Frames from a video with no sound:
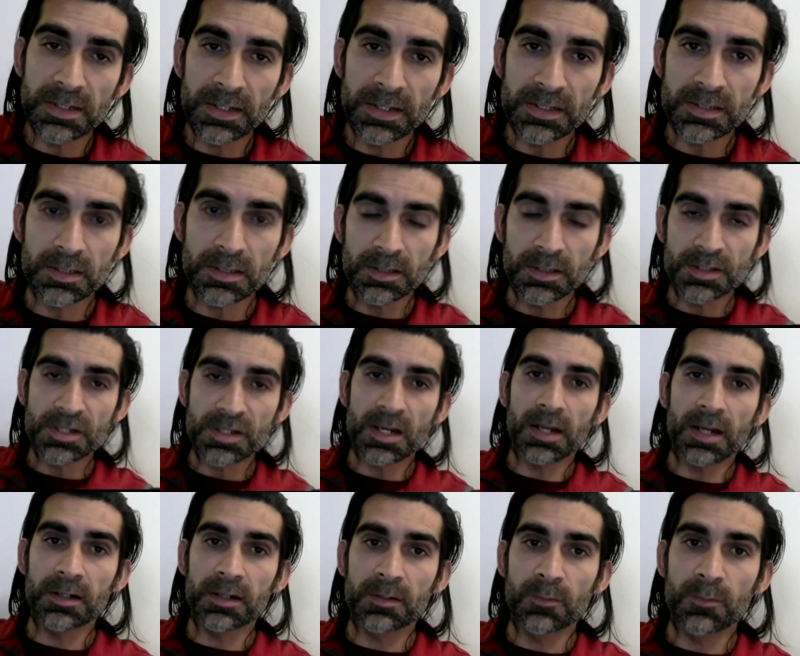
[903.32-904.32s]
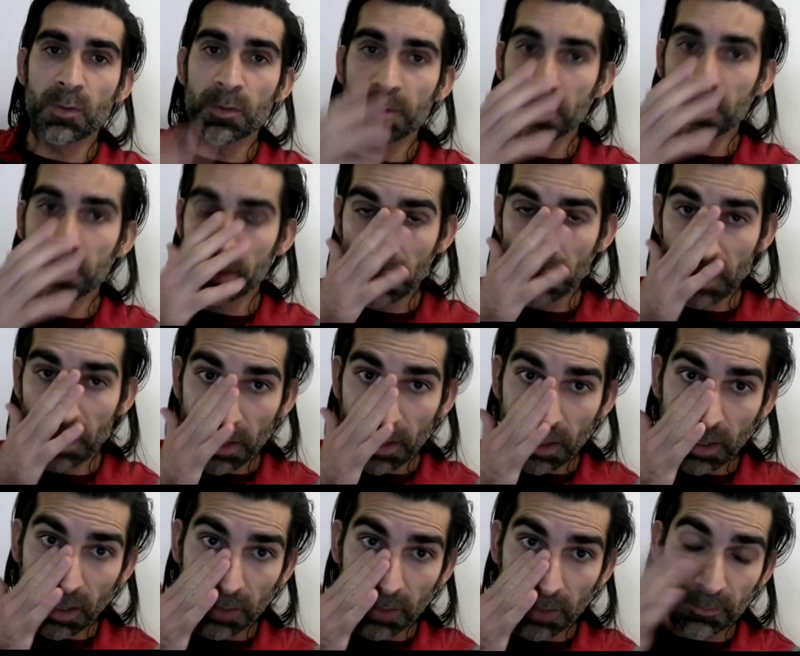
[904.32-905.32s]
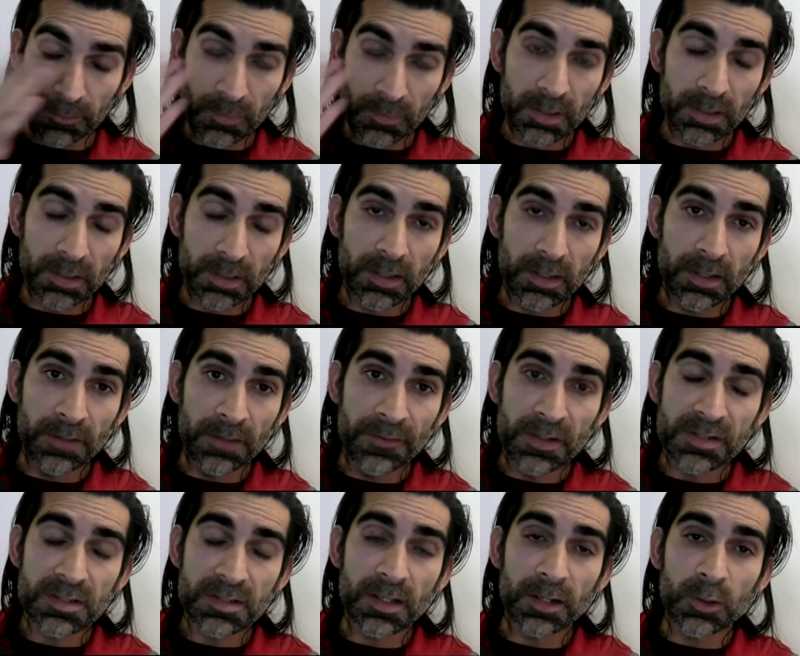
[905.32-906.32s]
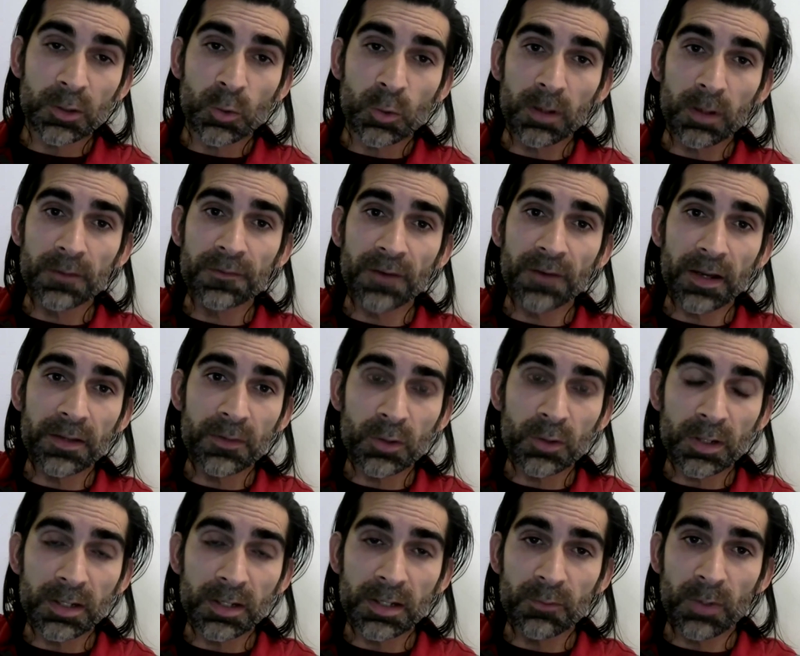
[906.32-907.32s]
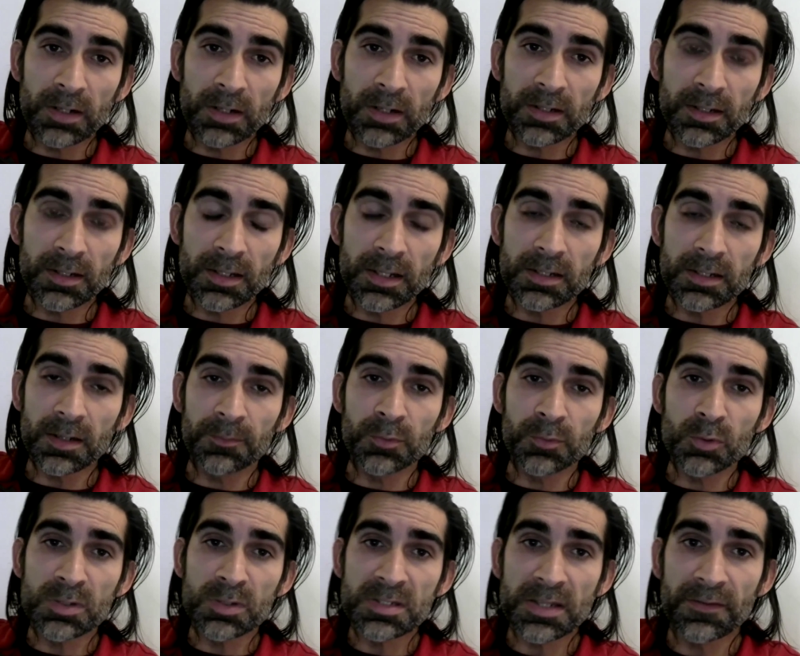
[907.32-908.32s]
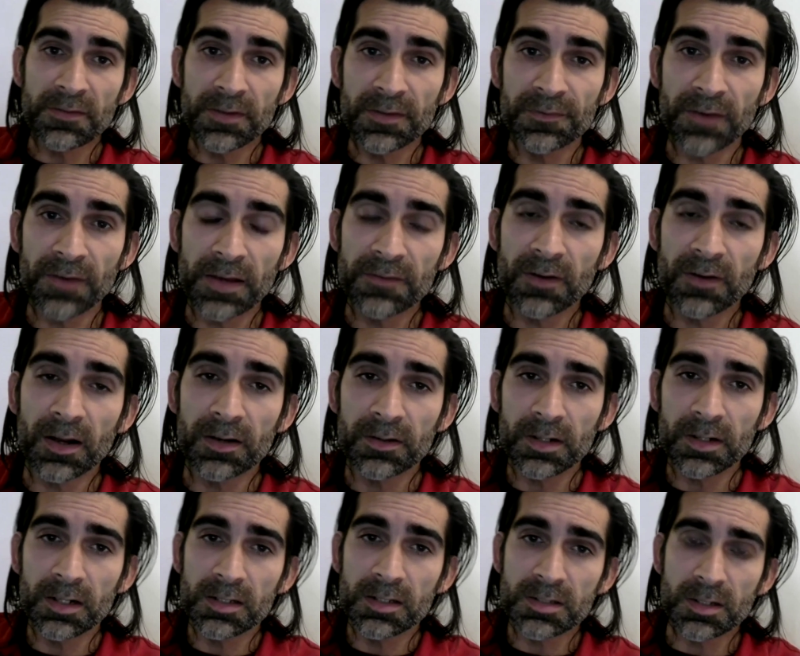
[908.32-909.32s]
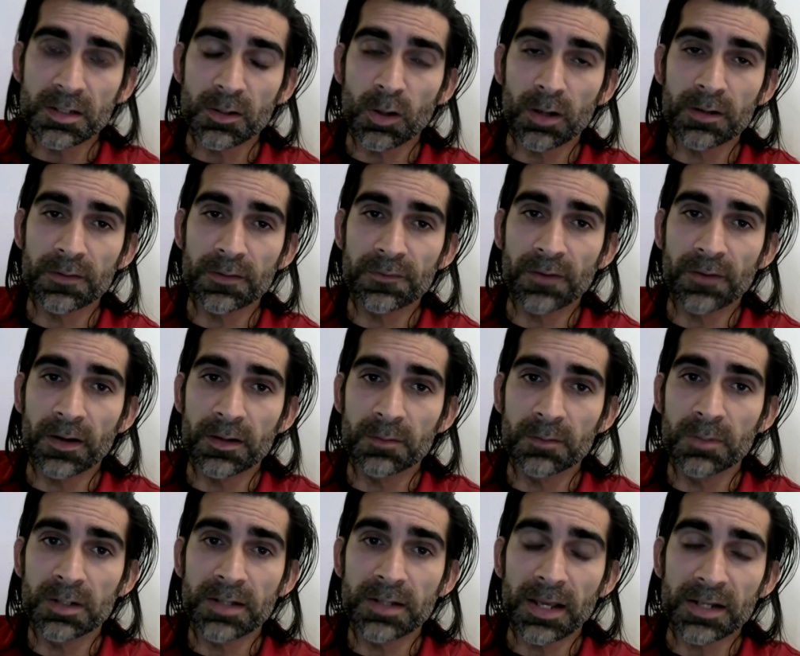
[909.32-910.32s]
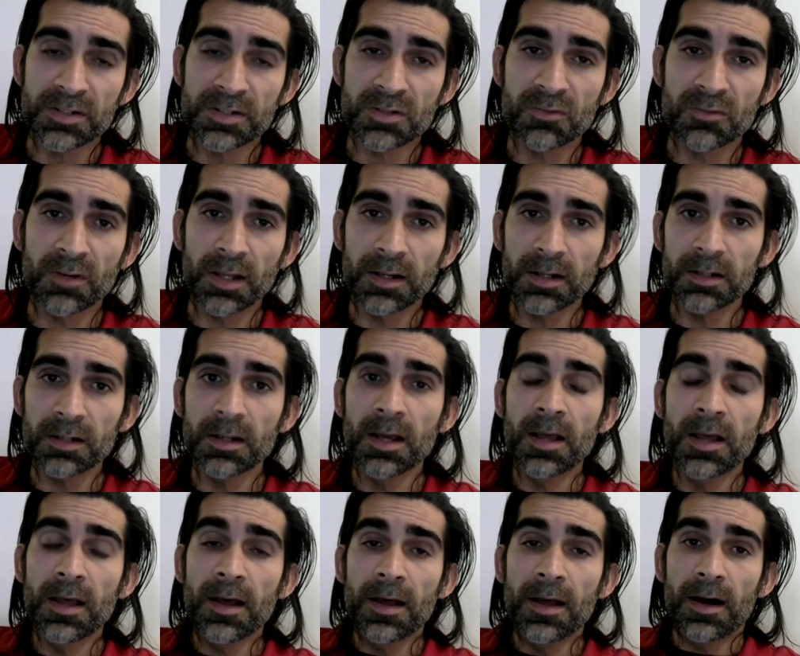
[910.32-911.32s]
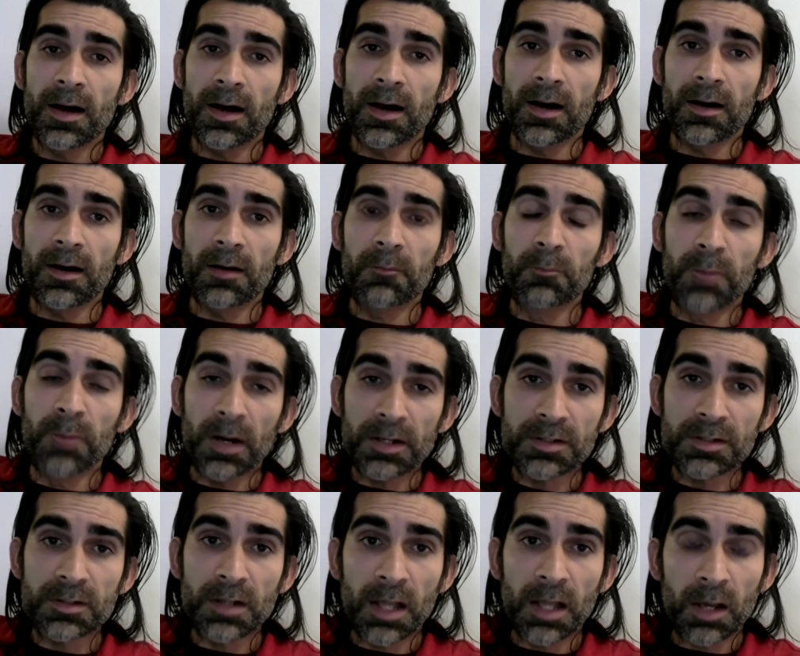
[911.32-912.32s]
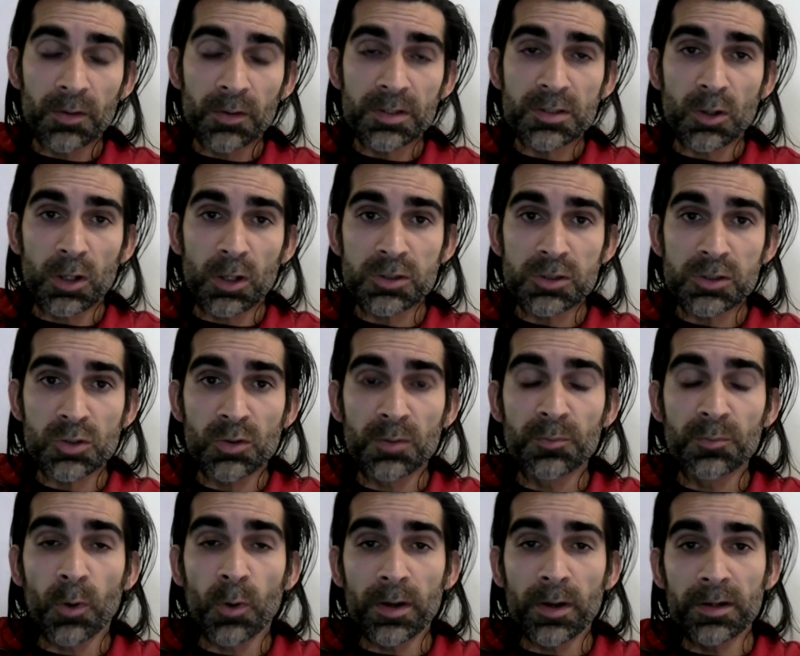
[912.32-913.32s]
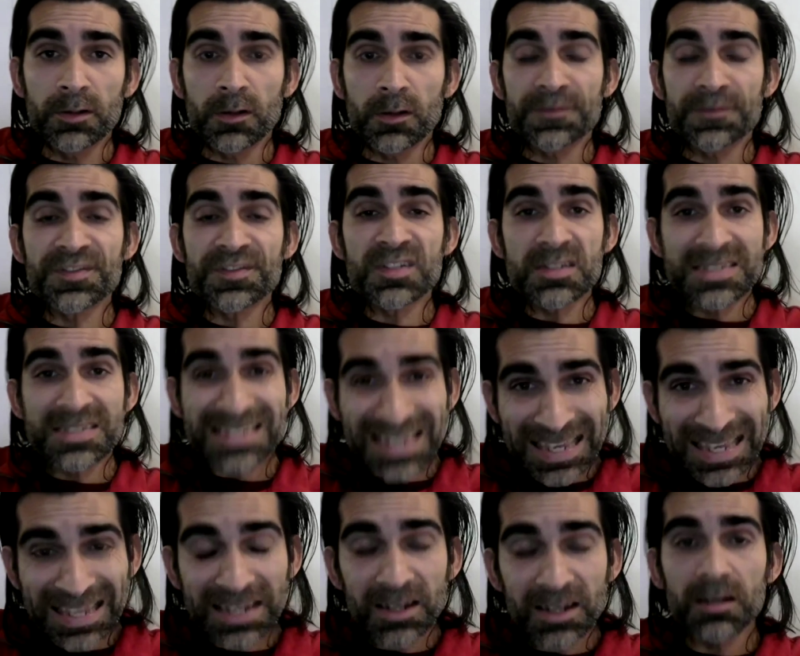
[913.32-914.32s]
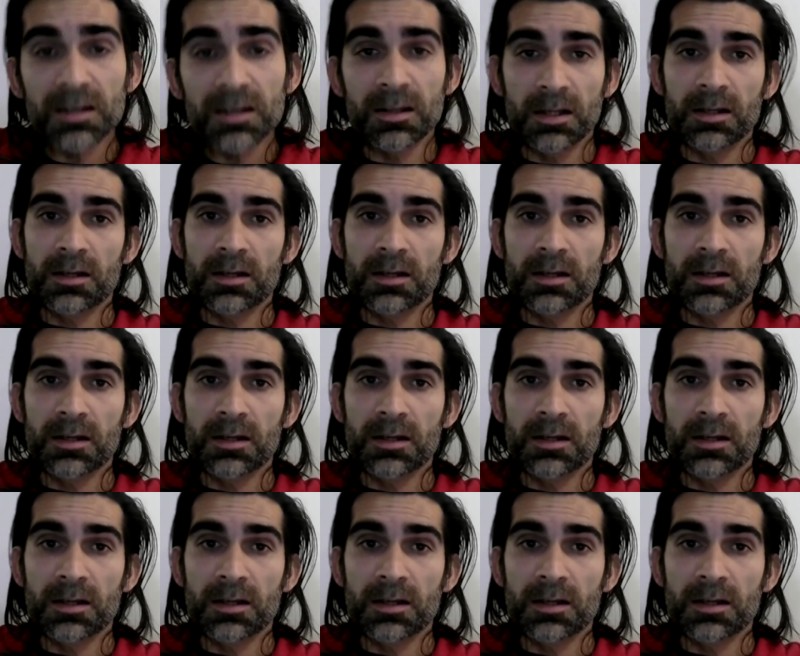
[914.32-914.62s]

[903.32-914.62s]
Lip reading: links in the chat in a moment. EVs that qualify, one can get up to 7,500. It's a non-refundable tax credit. But now it's also a point of sale